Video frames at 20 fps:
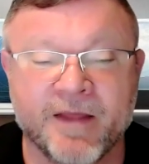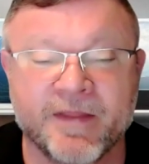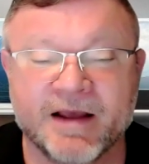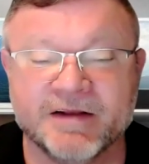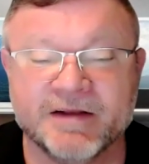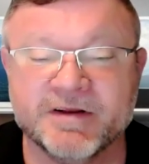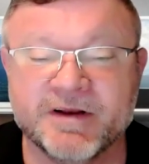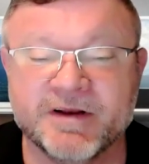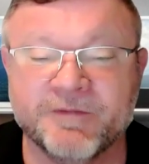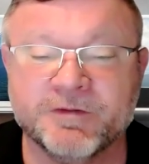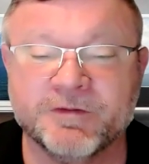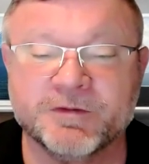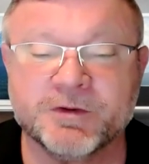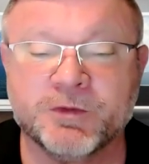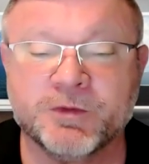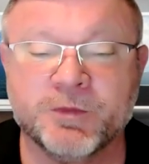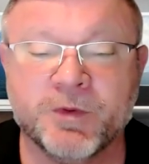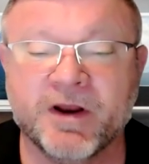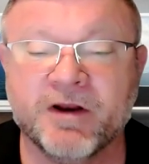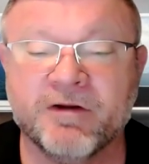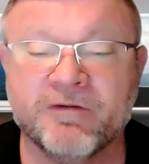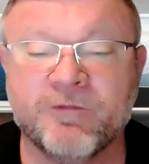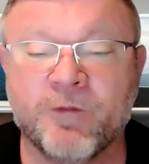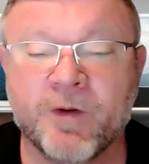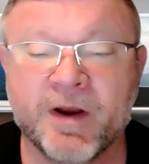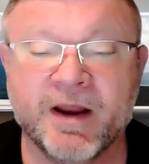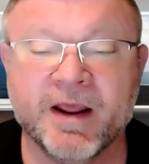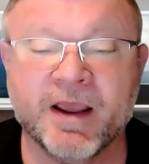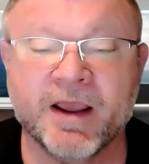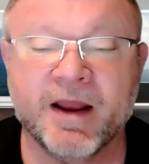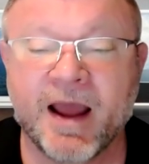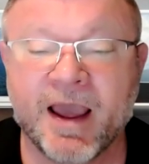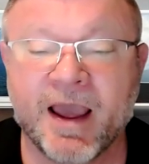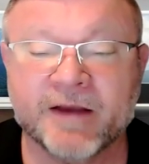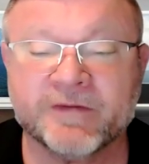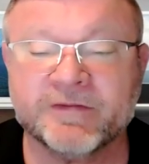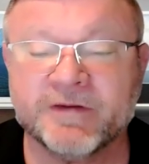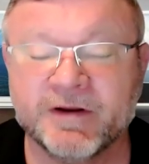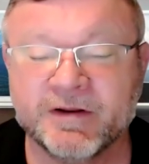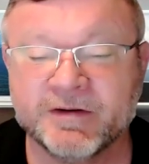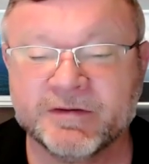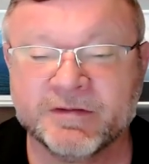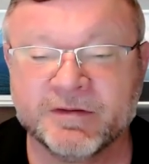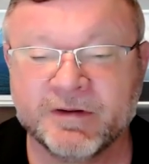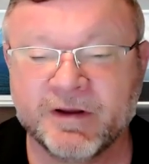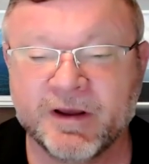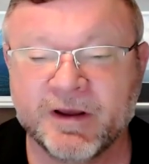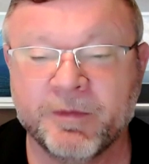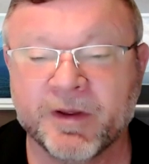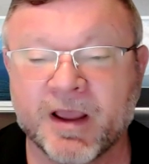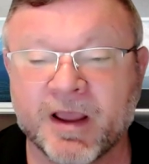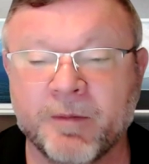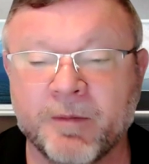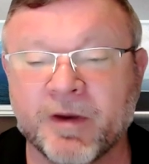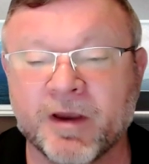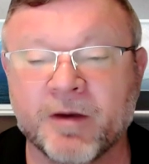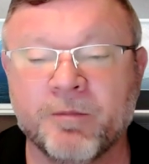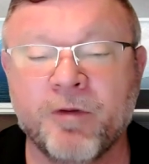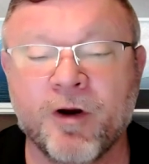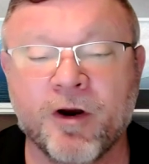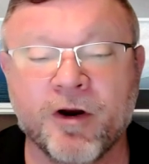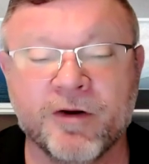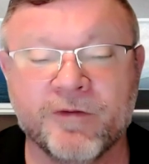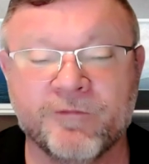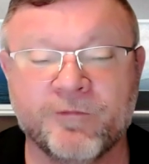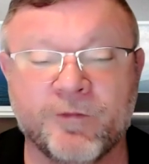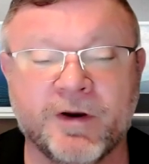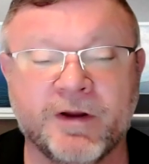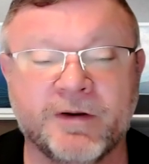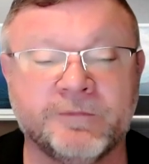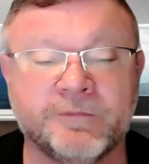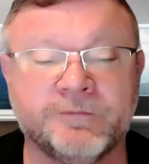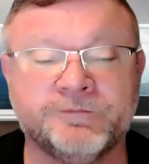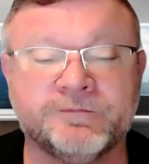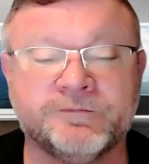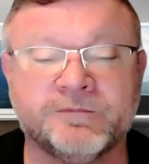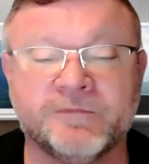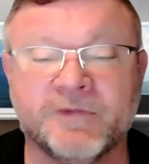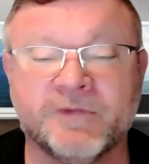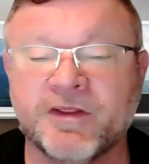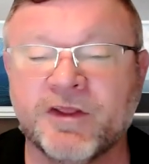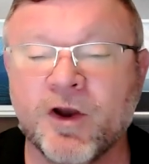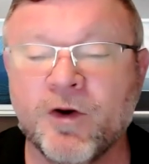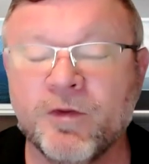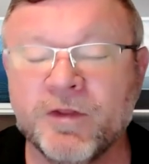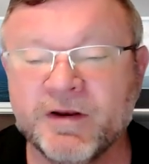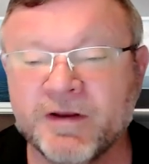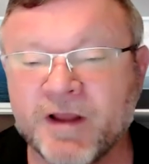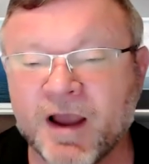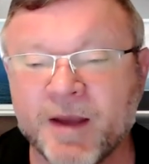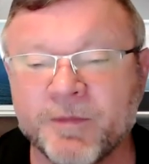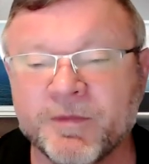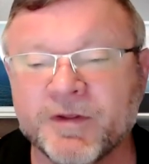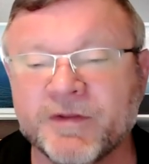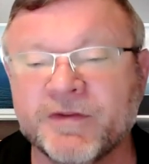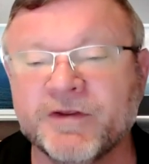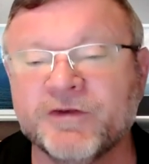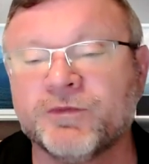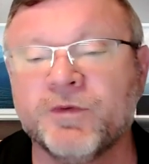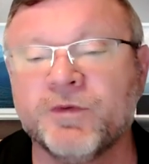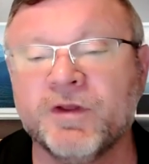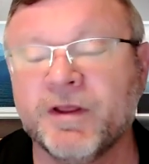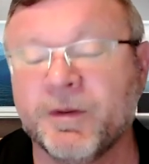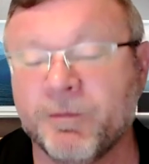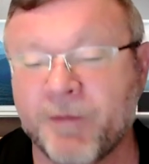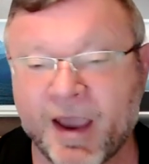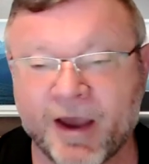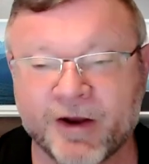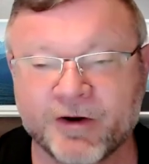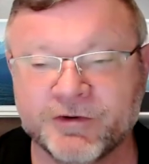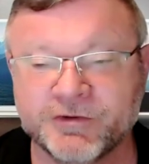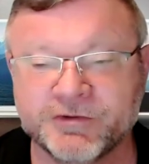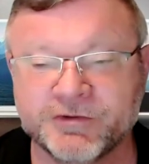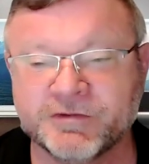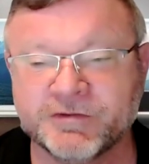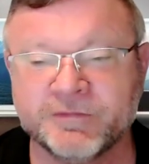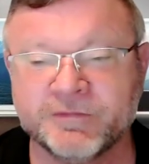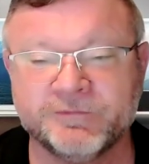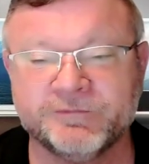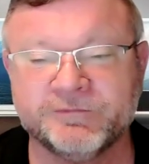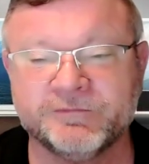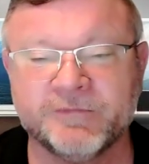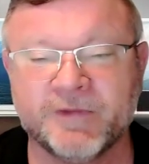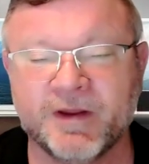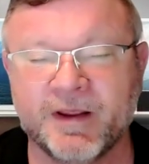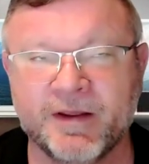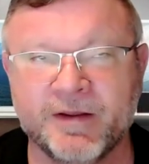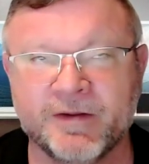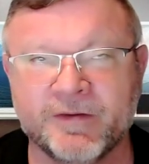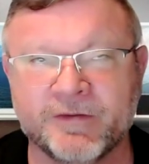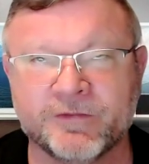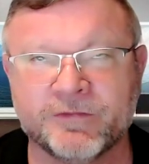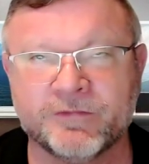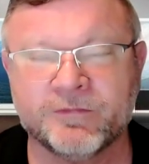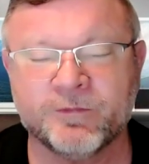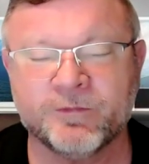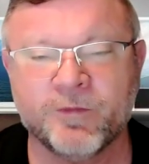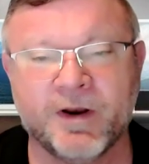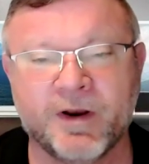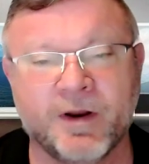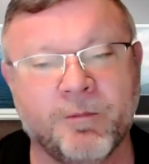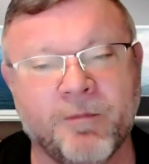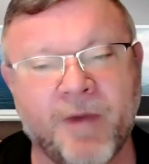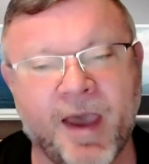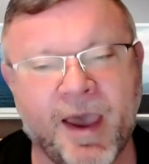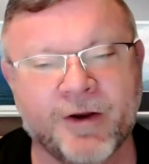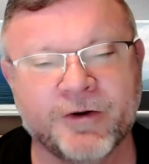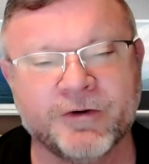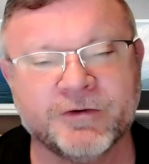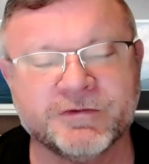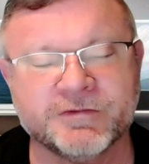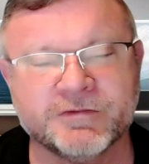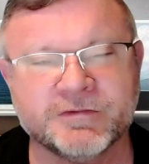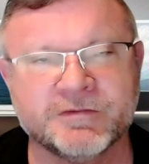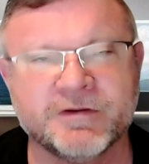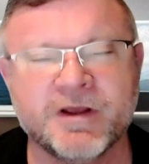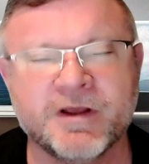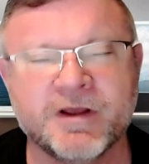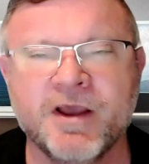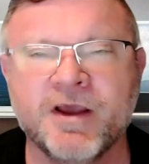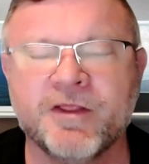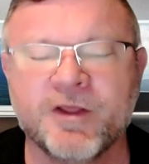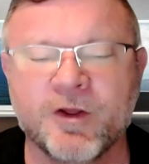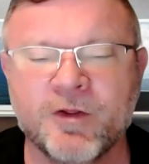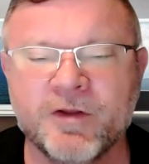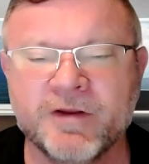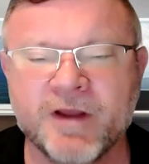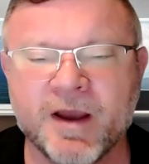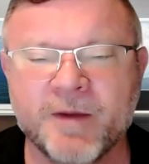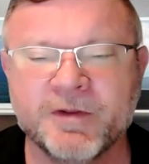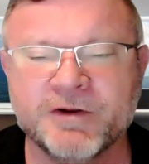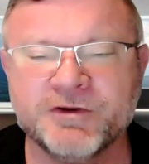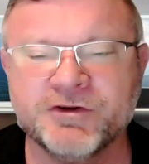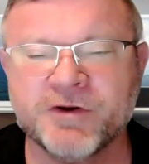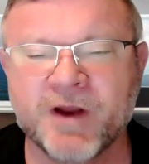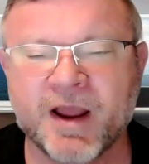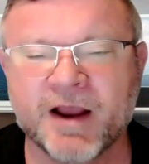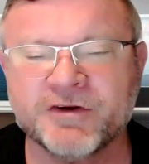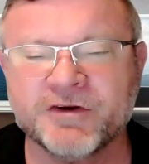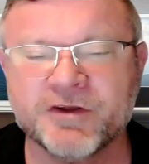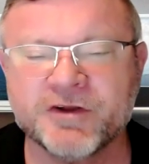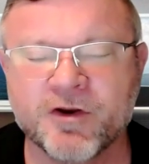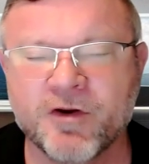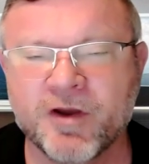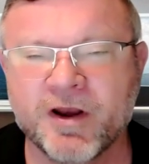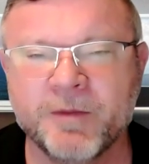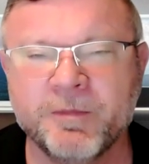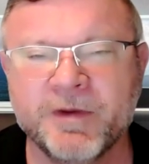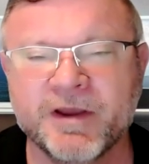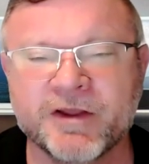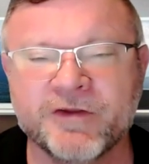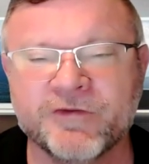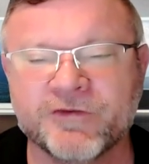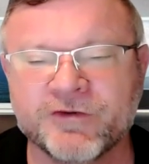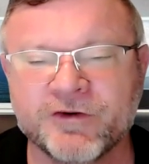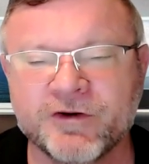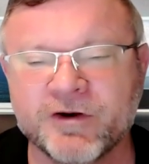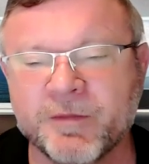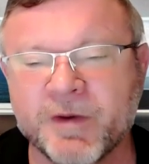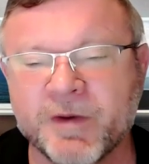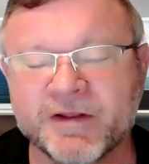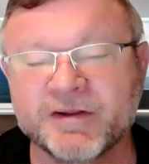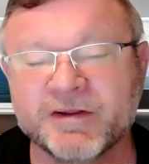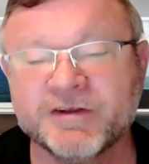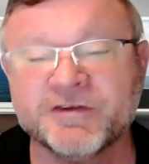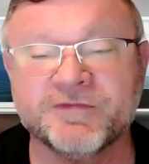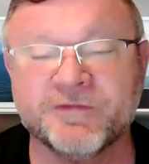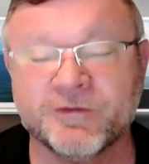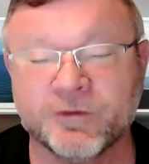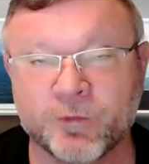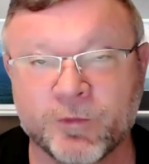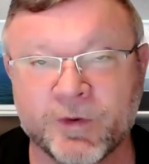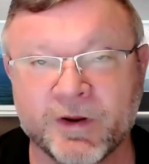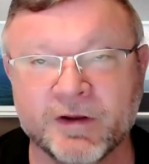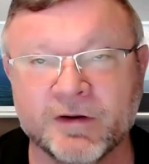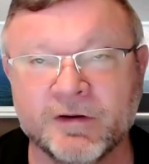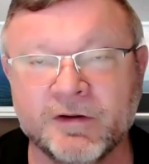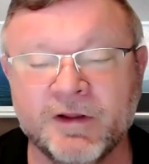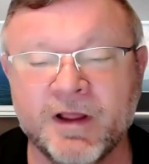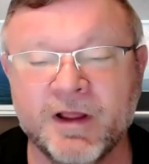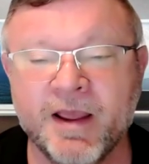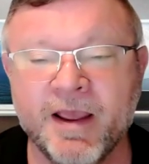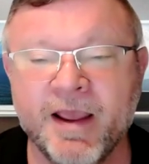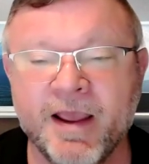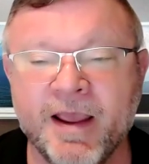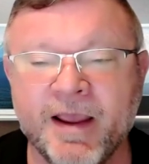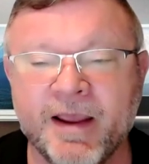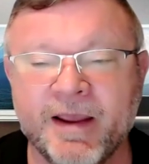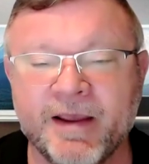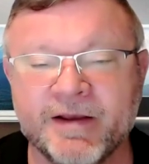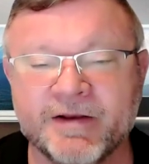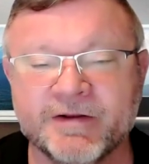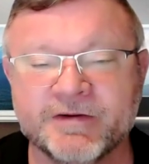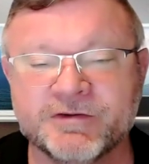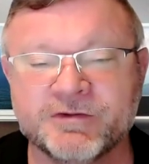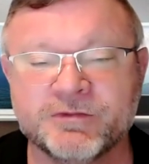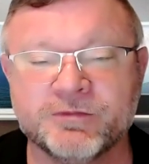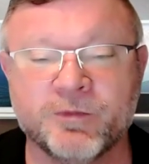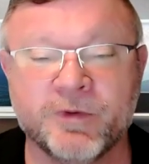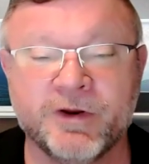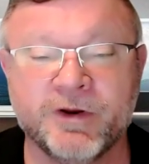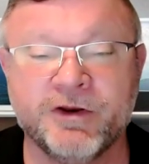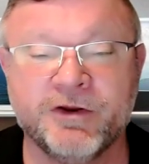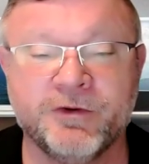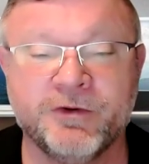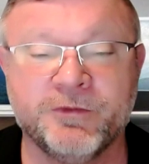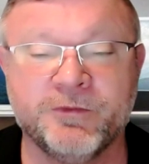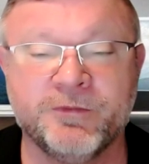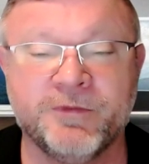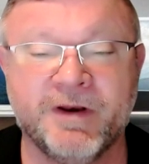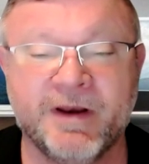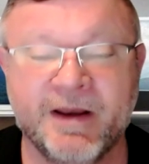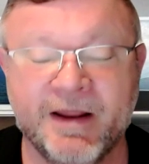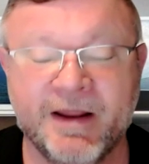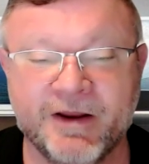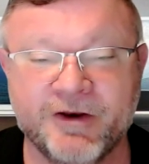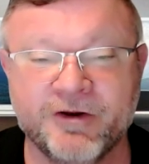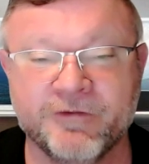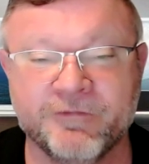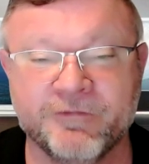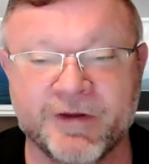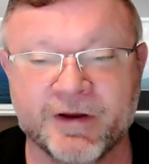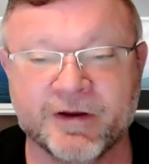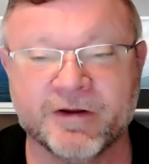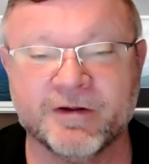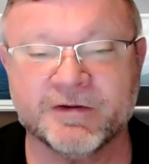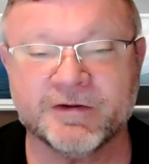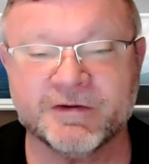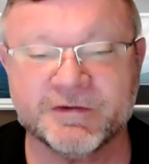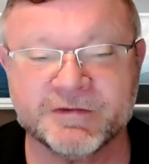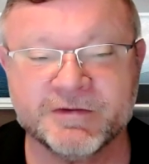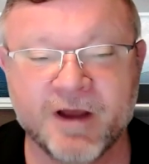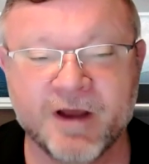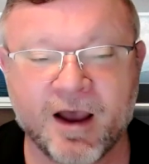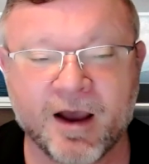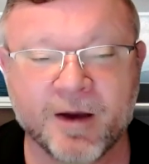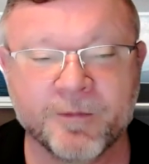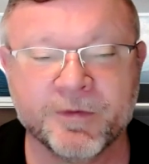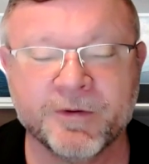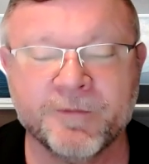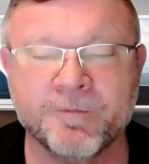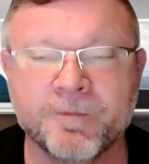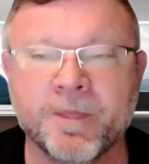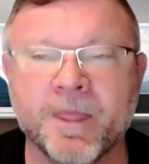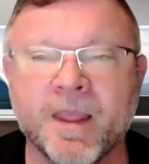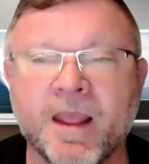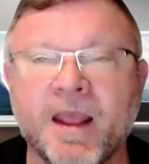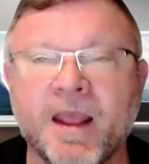That's the difference between avoiding an accident and becoming a part of one. The only time that this really matters is when it matters. The only time that you're actually going to be concerned about this for real is when you need your vehicle to stop.